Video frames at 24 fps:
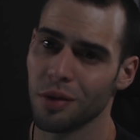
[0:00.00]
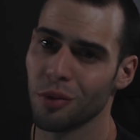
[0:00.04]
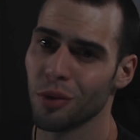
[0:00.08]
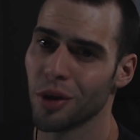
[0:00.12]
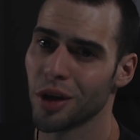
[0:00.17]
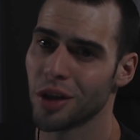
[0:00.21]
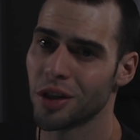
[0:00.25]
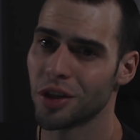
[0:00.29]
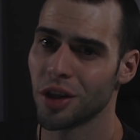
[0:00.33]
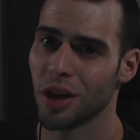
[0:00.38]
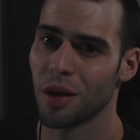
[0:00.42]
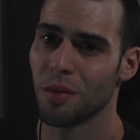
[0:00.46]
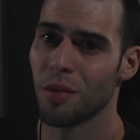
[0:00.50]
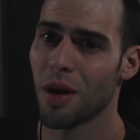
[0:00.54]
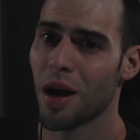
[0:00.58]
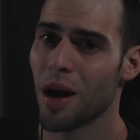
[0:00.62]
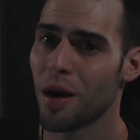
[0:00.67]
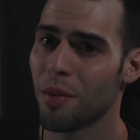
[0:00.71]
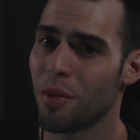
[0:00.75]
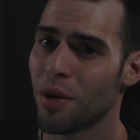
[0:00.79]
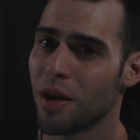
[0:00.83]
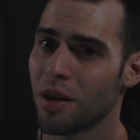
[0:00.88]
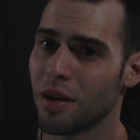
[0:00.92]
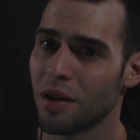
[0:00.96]
which in
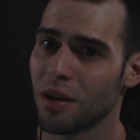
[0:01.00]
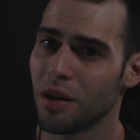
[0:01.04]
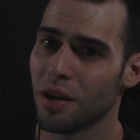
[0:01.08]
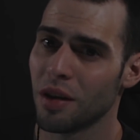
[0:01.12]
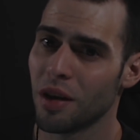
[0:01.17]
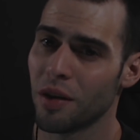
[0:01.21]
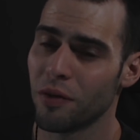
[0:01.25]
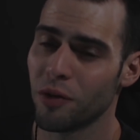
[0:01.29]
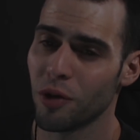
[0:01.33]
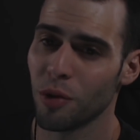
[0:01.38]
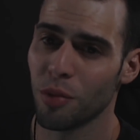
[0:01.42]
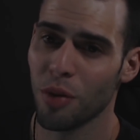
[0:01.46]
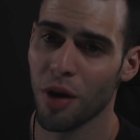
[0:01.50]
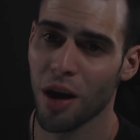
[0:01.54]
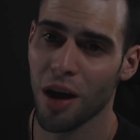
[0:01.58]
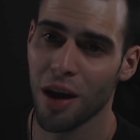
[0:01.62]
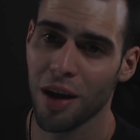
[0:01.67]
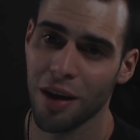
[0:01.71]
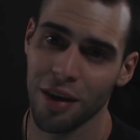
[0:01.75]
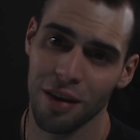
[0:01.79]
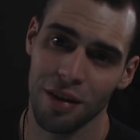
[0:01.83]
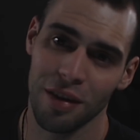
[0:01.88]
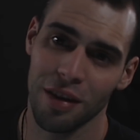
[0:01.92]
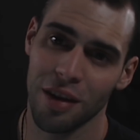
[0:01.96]
my opinion, if you're
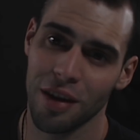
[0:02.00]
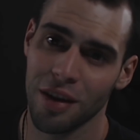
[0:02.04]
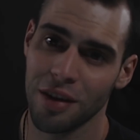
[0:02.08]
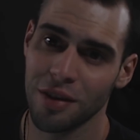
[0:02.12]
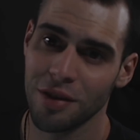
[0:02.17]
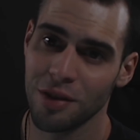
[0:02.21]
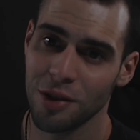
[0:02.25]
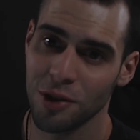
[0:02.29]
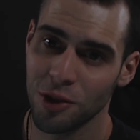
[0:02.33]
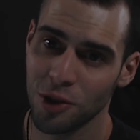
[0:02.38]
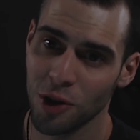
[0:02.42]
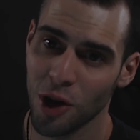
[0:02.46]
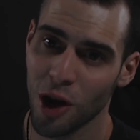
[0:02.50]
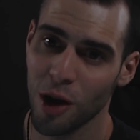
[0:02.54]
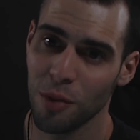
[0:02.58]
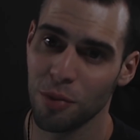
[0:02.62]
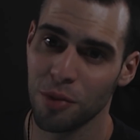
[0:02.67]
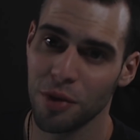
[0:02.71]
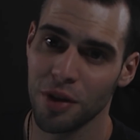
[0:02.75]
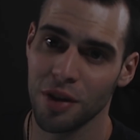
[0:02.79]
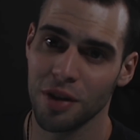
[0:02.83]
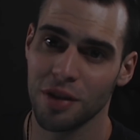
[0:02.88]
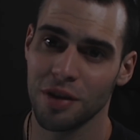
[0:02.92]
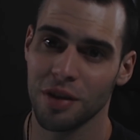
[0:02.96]
buying a lens, the
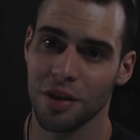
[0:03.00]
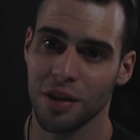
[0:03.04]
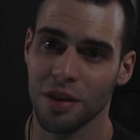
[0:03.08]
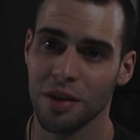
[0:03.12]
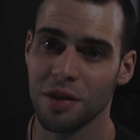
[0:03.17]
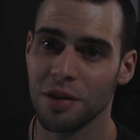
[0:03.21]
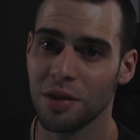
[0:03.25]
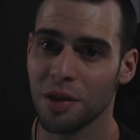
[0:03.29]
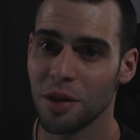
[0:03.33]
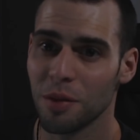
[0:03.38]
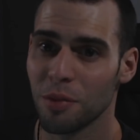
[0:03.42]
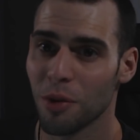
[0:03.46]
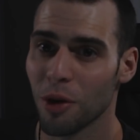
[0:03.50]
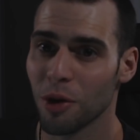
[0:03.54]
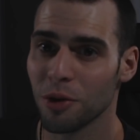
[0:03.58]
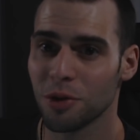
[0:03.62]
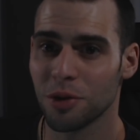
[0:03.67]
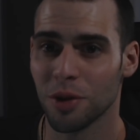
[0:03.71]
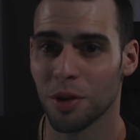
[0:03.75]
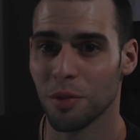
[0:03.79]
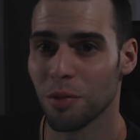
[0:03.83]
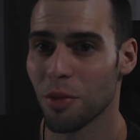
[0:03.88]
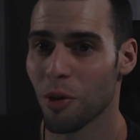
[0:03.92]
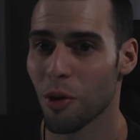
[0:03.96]
sharpness is the
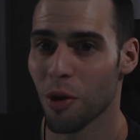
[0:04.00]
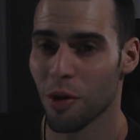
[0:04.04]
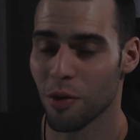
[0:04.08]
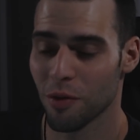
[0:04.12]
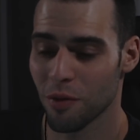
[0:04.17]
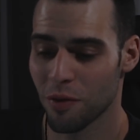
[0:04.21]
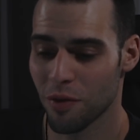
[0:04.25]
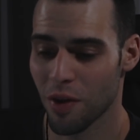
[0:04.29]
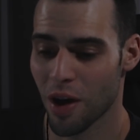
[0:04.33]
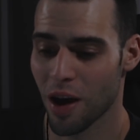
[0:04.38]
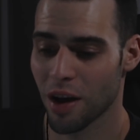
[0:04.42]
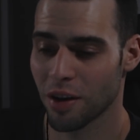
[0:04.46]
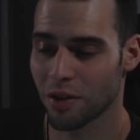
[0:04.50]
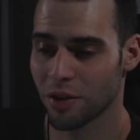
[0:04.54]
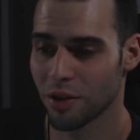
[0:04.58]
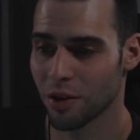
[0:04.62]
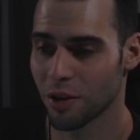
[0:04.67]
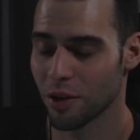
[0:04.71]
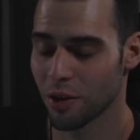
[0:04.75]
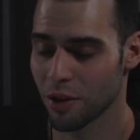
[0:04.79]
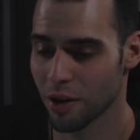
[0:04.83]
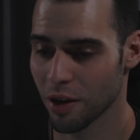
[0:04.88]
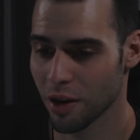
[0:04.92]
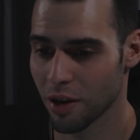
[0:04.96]
most important
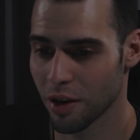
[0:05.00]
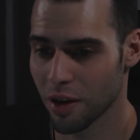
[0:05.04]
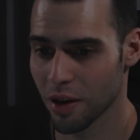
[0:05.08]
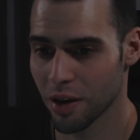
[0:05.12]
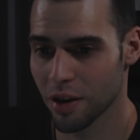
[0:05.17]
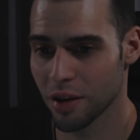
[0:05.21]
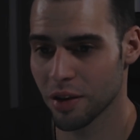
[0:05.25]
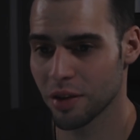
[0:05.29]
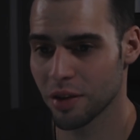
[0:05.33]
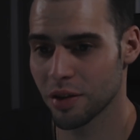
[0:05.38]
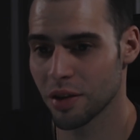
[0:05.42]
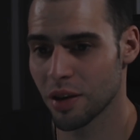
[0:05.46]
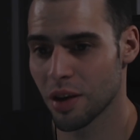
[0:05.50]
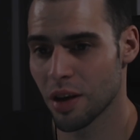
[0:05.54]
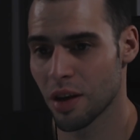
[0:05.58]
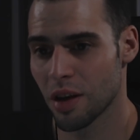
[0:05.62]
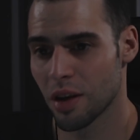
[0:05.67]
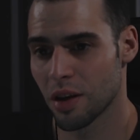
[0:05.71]
factor there is.